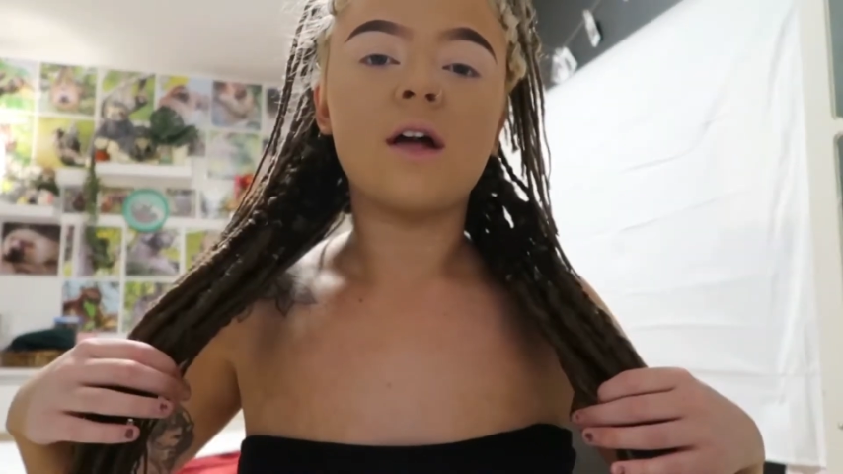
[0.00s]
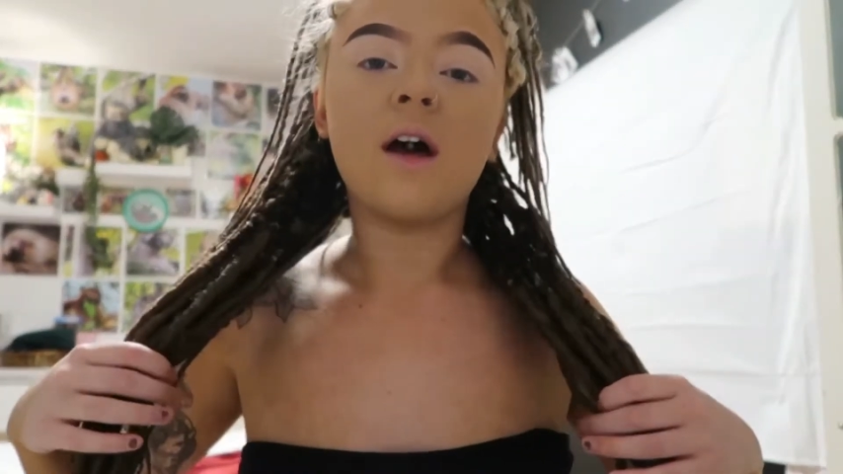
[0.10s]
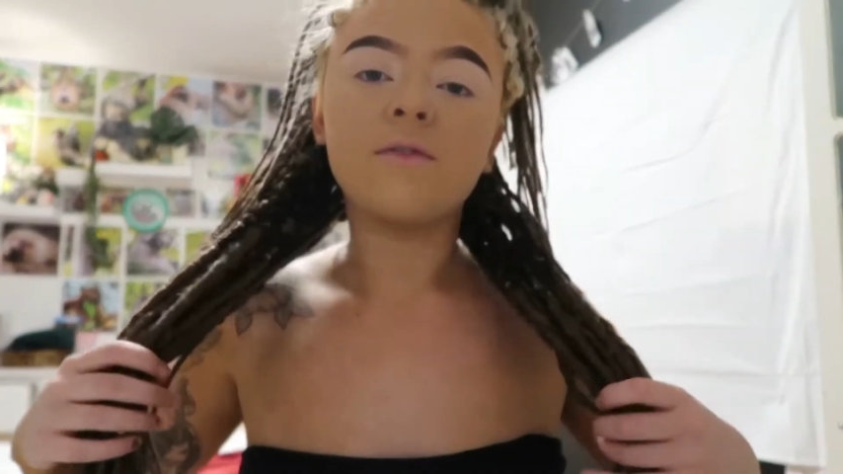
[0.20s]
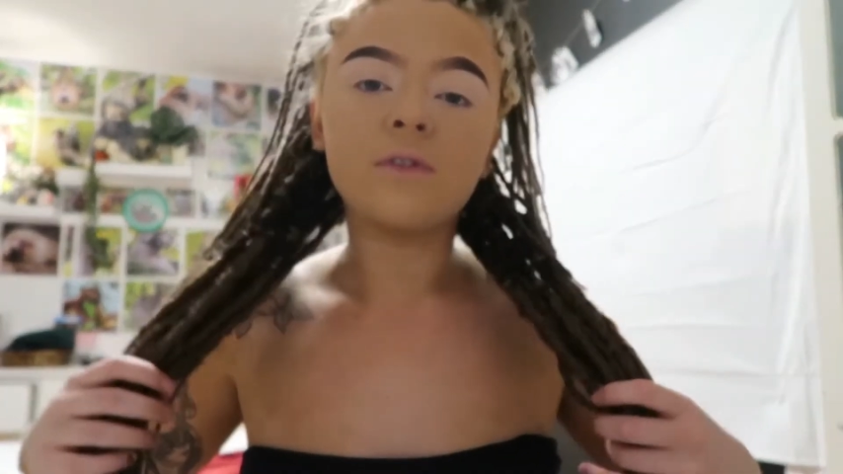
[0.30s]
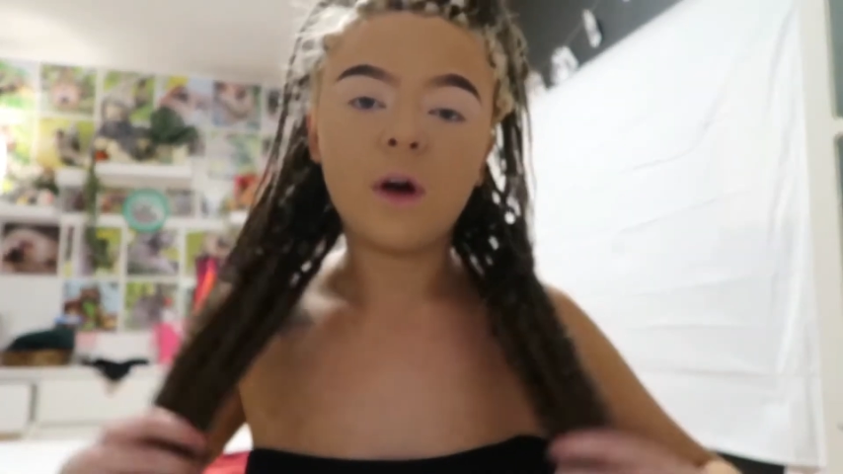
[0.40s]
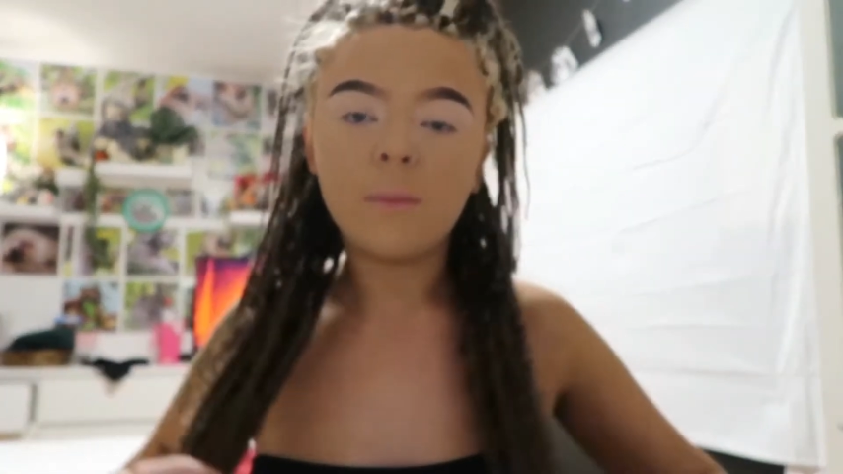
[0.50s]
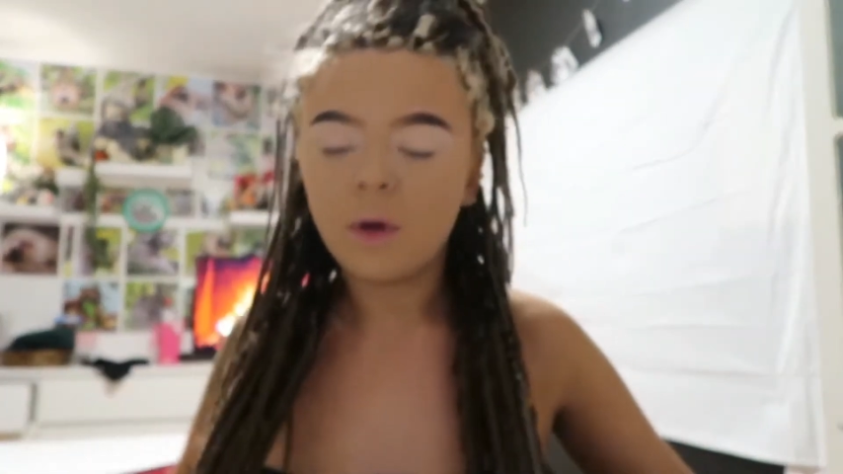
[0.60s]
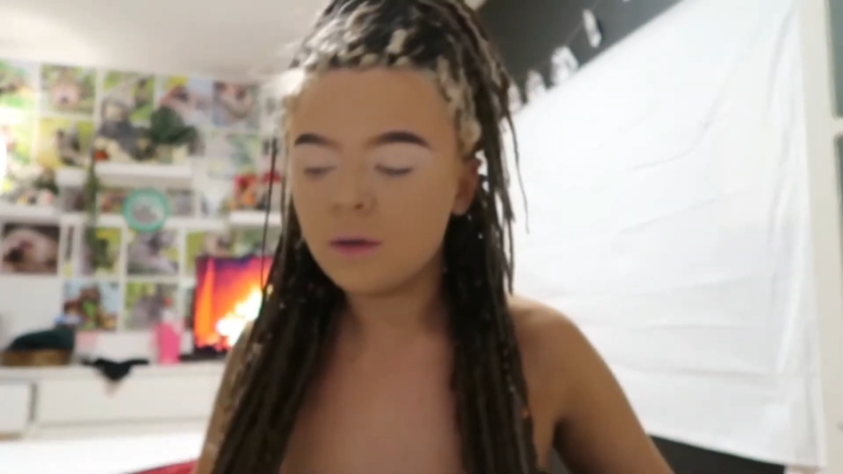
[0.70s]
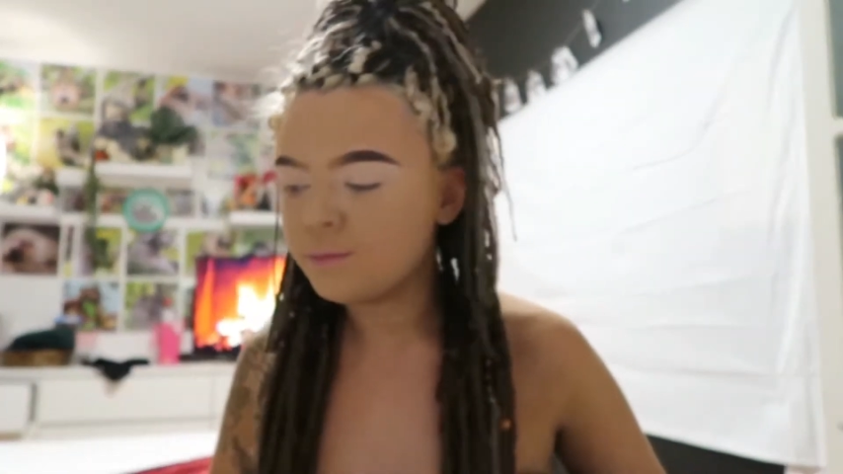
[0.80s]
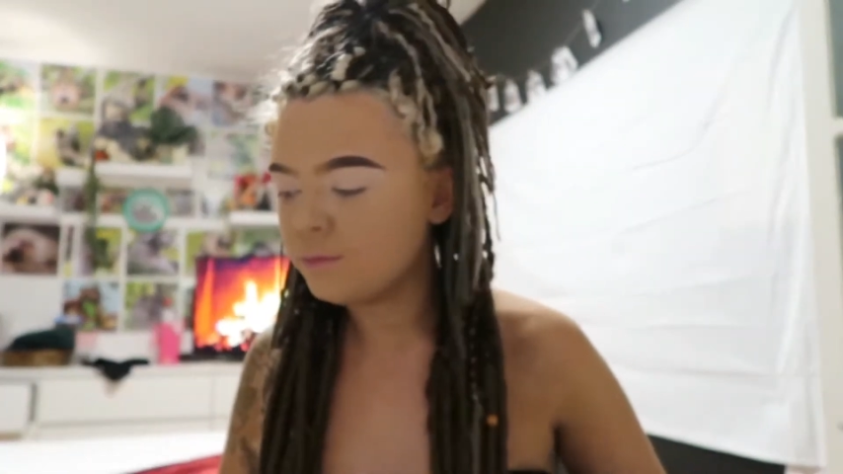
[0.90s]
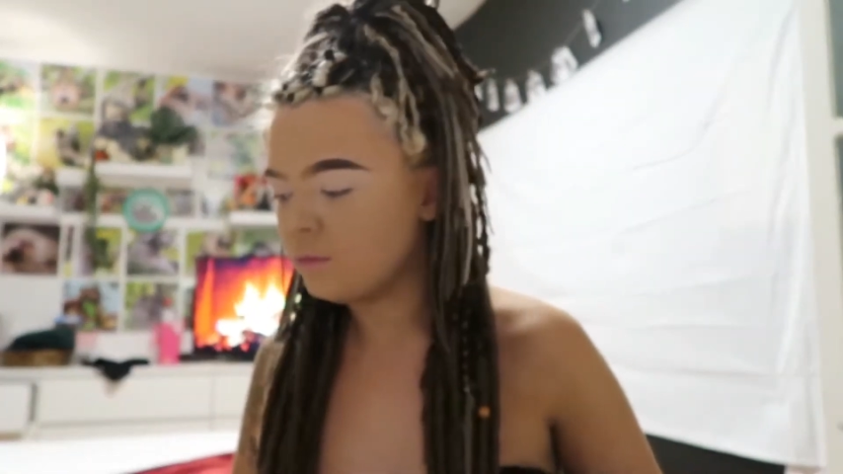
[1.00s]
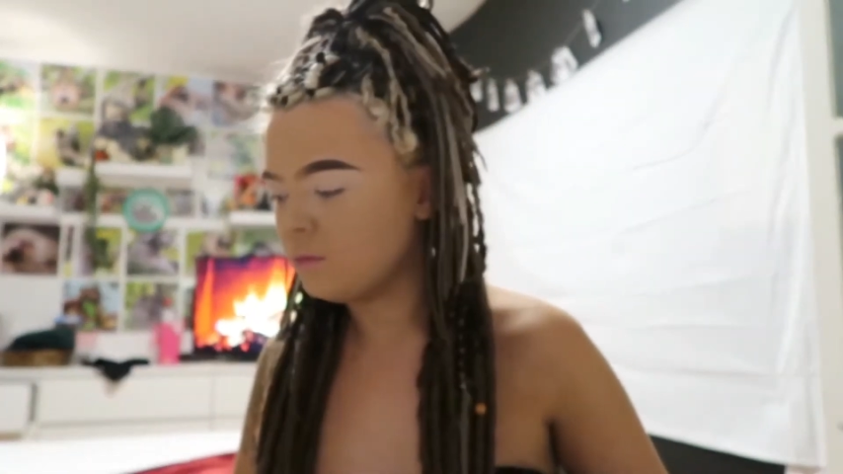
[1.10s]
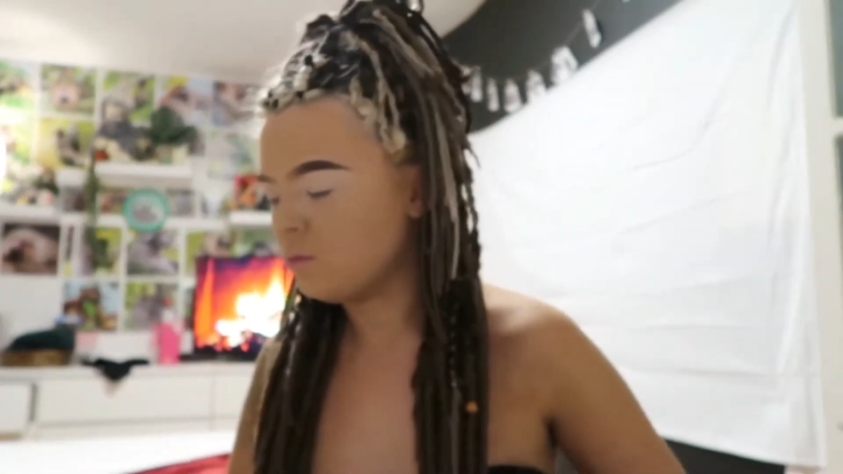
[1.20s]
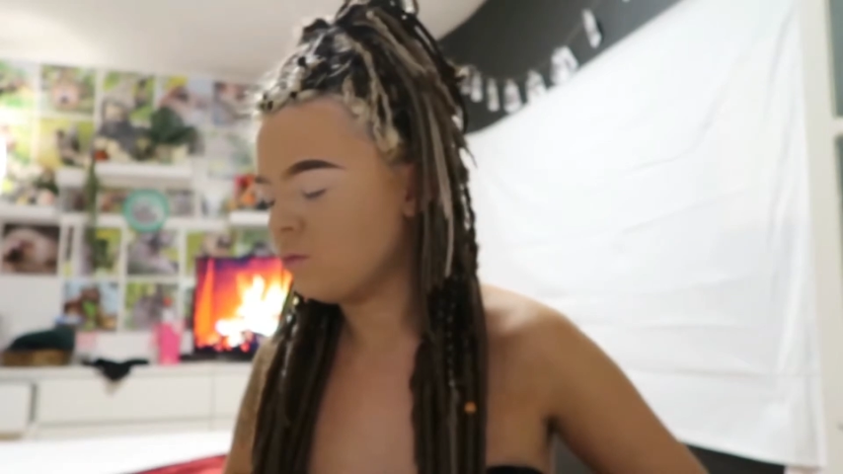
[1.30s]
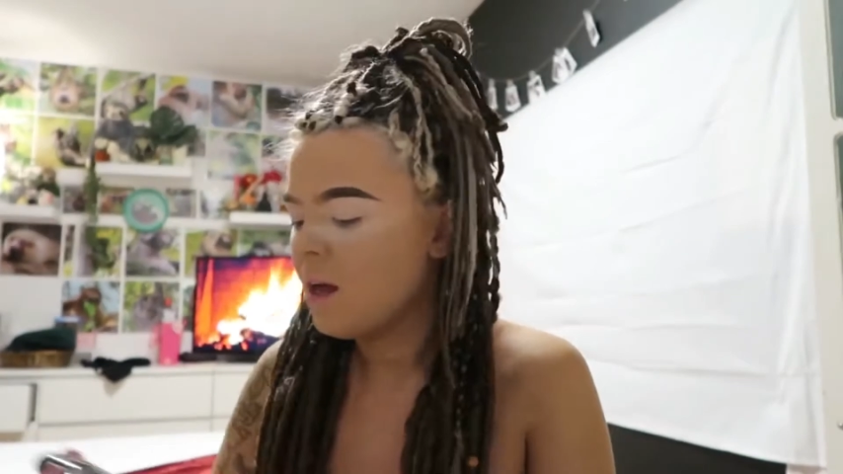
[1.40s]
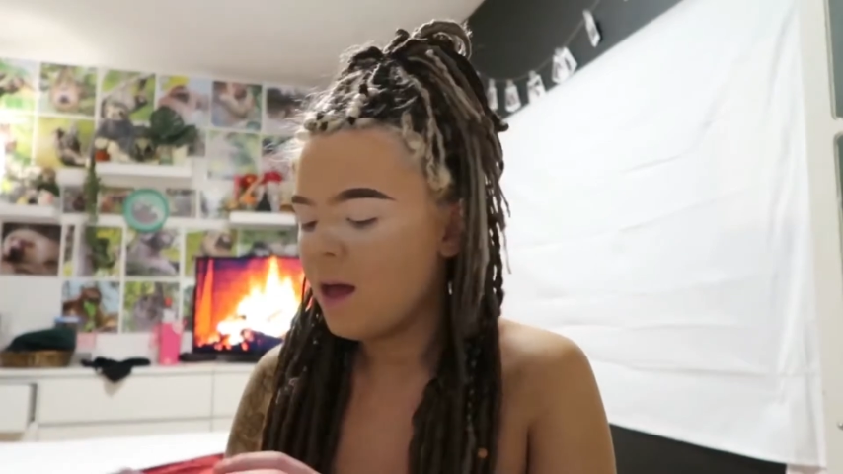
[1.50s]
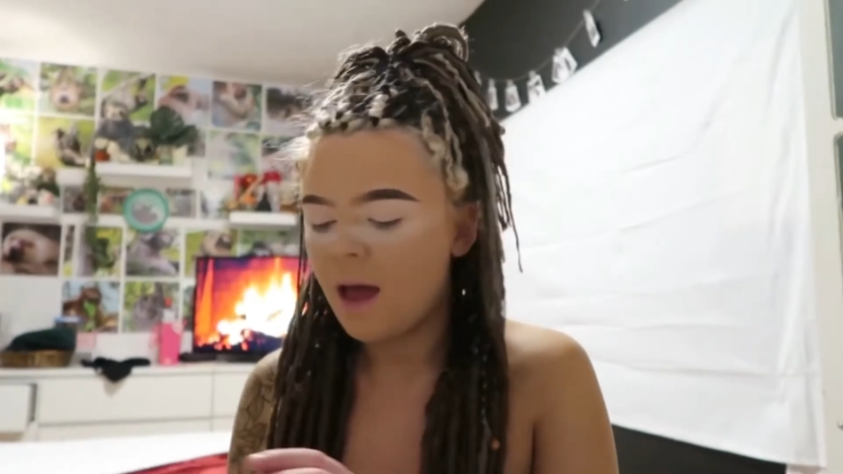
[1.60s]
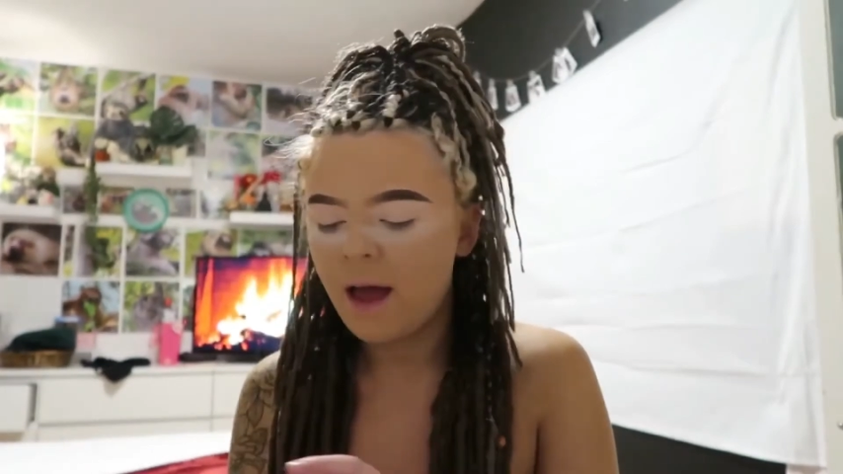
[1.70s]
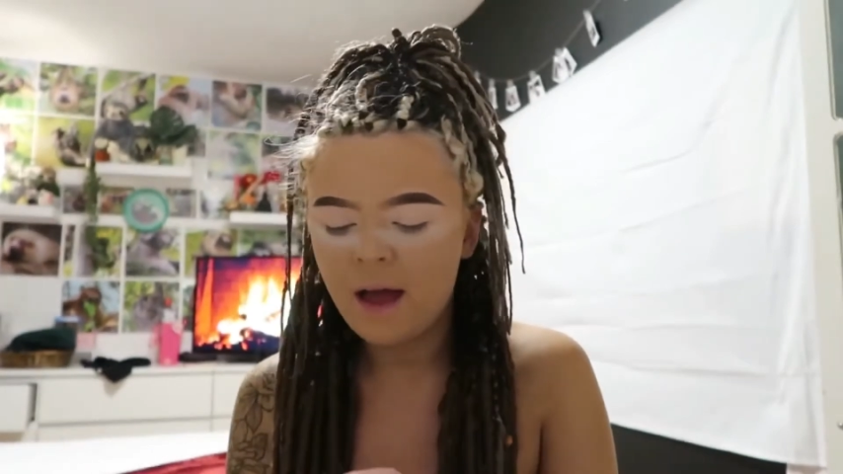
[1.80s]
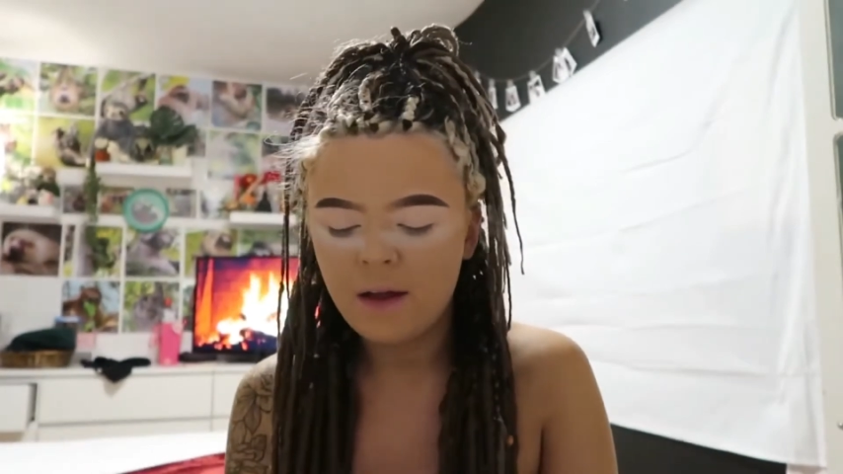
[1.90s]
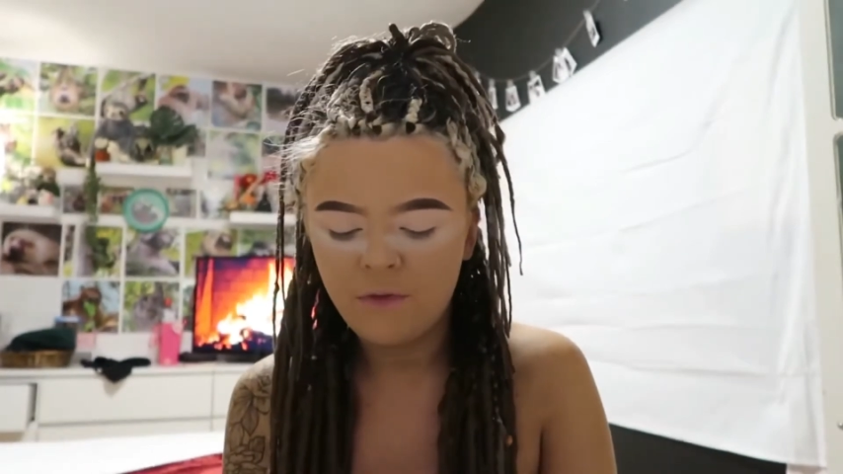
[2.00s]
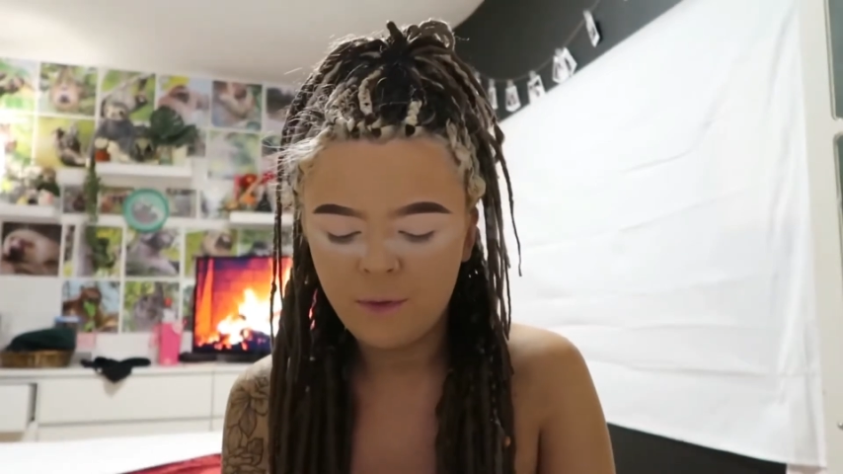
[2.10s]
have a top on. And